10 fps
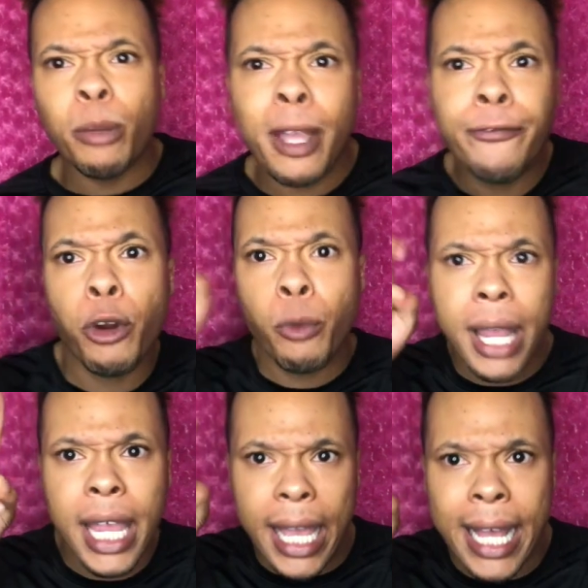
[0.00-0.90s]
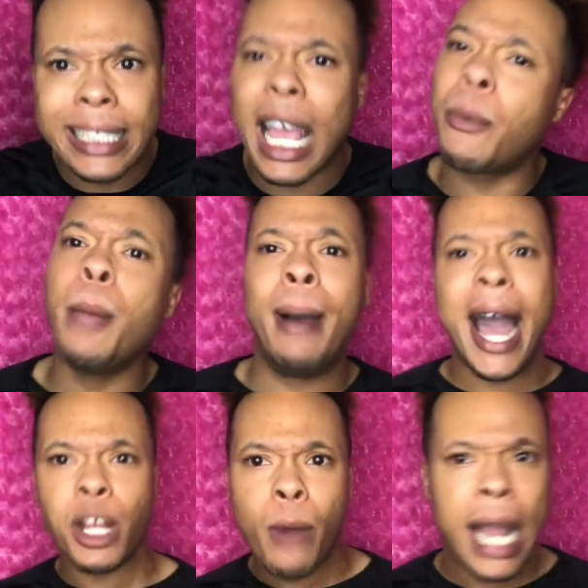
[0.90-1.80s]
to be friends and we
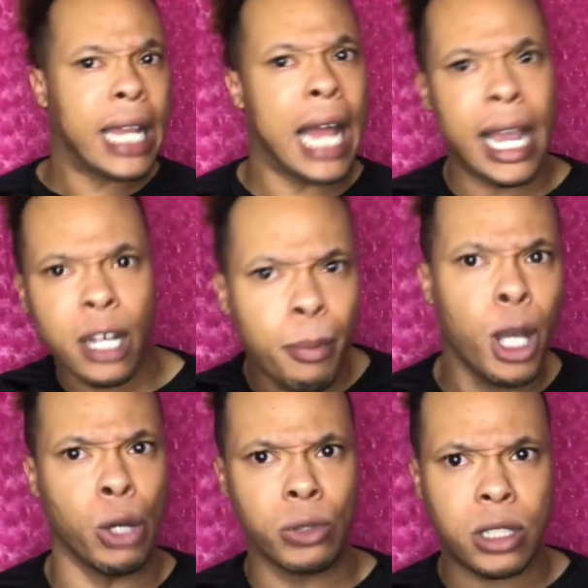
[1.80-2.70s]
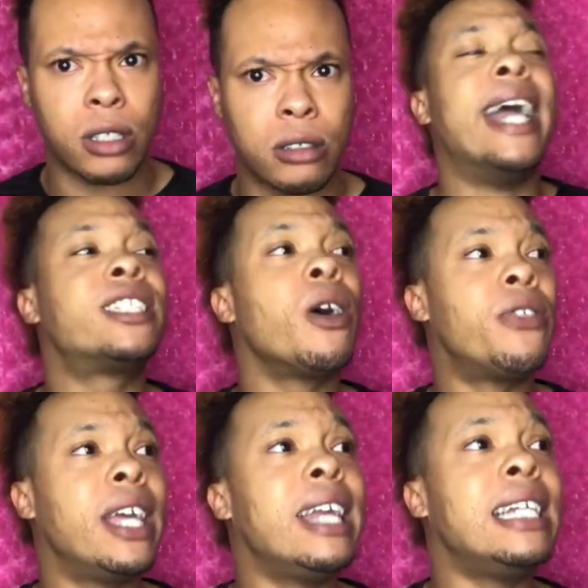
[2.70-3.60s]
body rocking, knocking the boots. And so
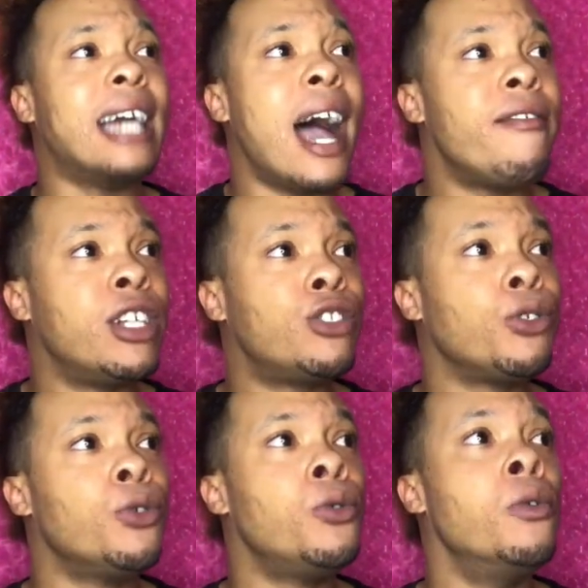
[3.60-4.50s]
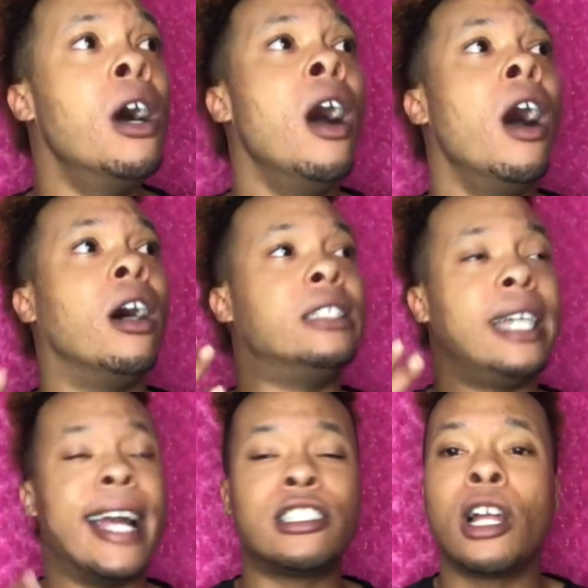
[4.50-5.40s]
then they dive into
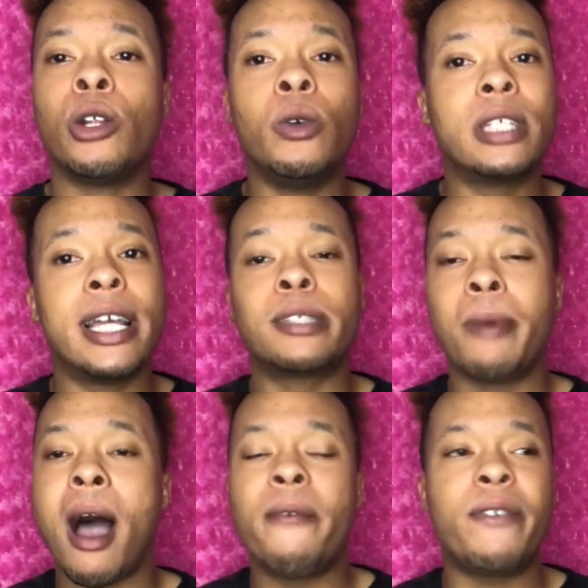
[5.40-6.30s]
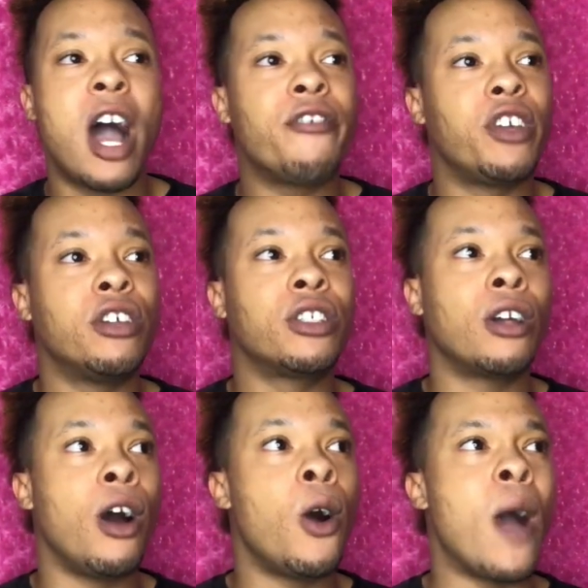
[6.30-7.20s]
D'Angelo losing his mom five years
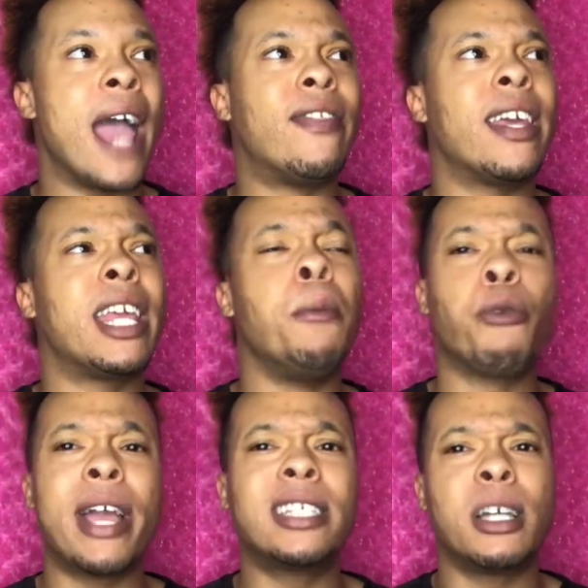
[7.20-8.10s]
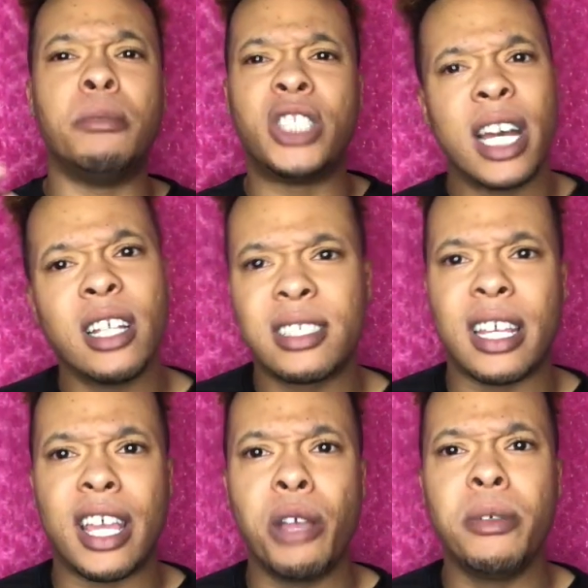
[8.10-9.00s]
ago, and then he brings up jealousy,
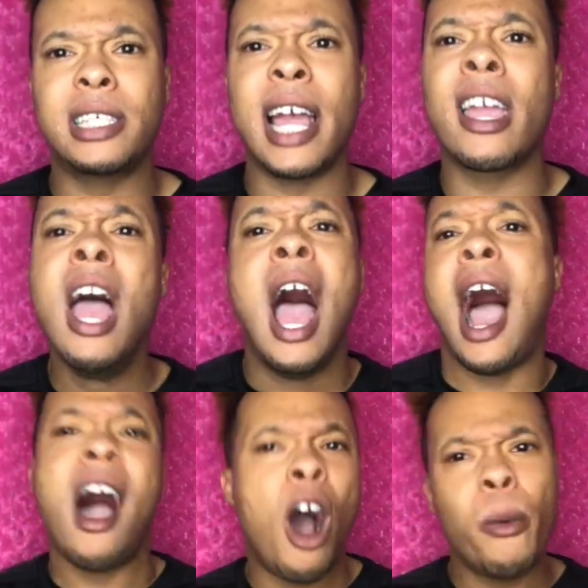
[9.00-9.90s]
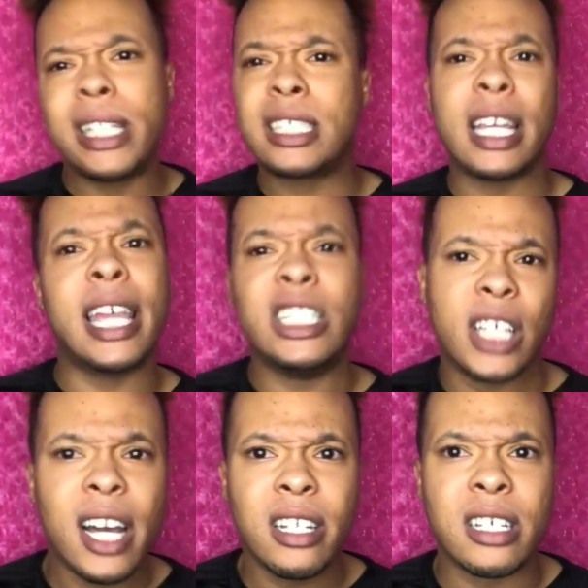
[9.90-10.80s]
and he was like, I always think he's
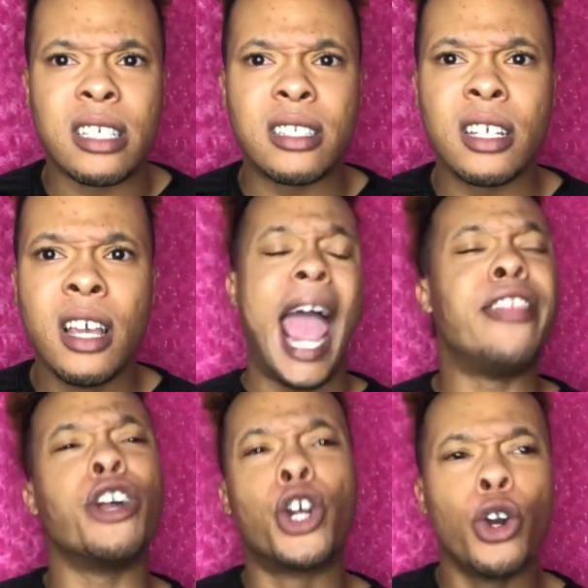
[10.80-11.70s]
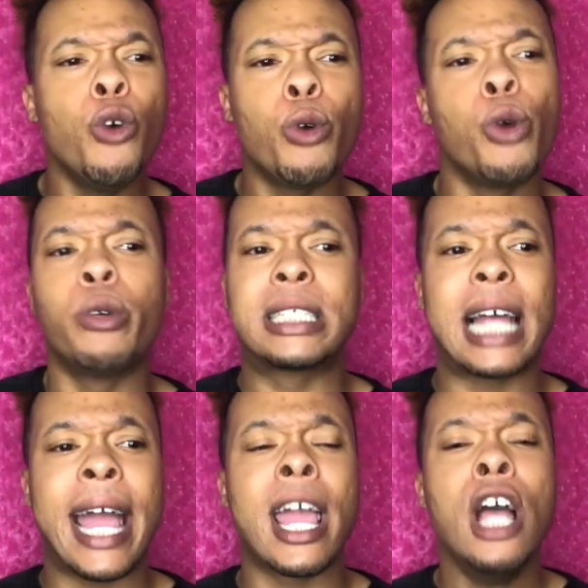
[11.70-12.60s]
jealous. And the guru was
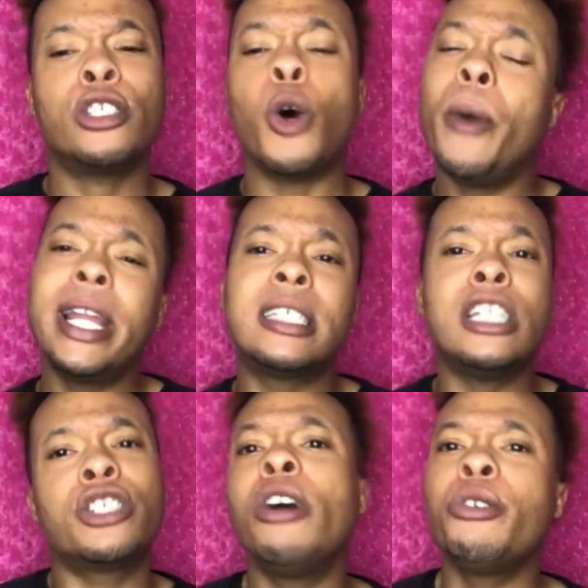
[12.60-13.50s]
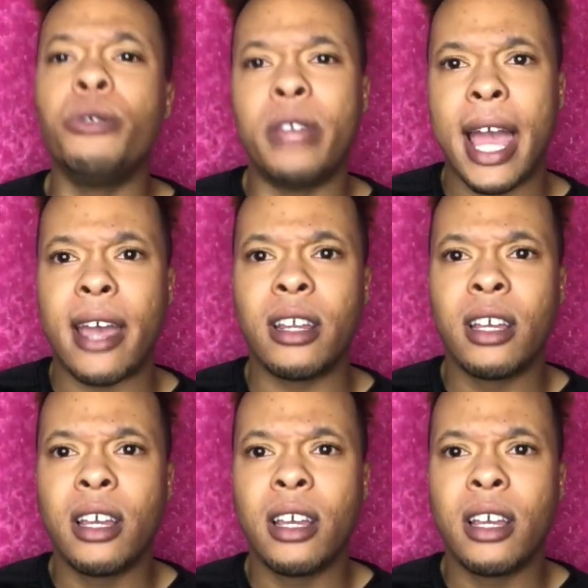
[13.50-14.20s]
like, so when does he show you that?